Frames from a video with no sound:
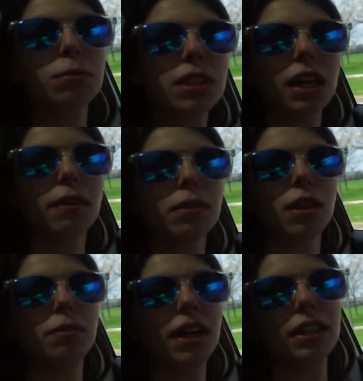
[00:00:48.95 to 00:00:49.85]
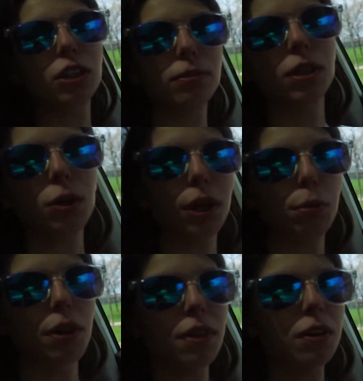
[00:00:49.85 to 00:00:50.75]
setting up the lemonade, so I'm gonna go get
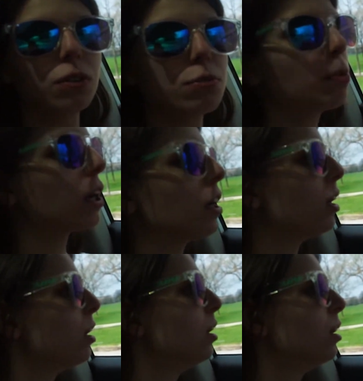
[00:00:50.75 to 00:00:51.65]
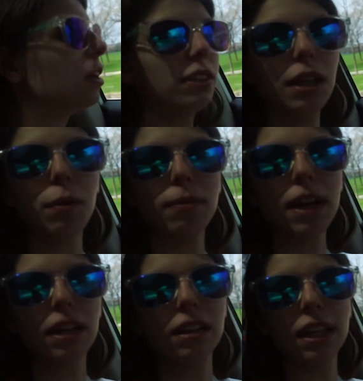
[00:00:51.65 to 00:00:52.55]
one of those. But uh, yeah, we
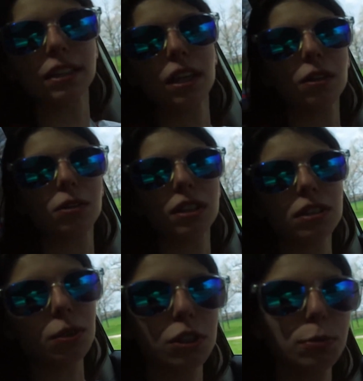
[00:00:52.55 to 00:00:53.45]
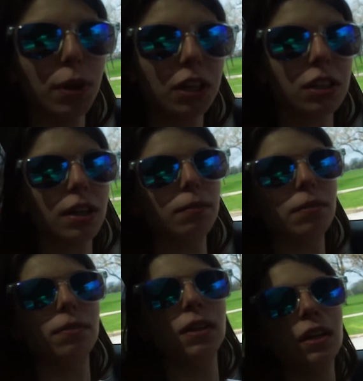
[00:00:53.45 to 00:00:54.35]
made it. Let's go. Let's go into the park cleanup.
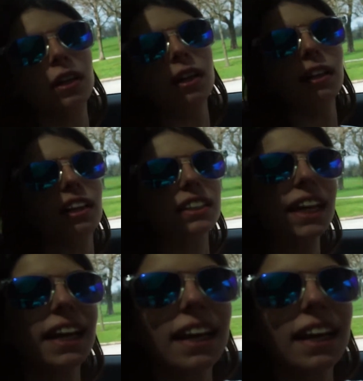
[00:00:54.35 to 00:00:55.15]
Let's get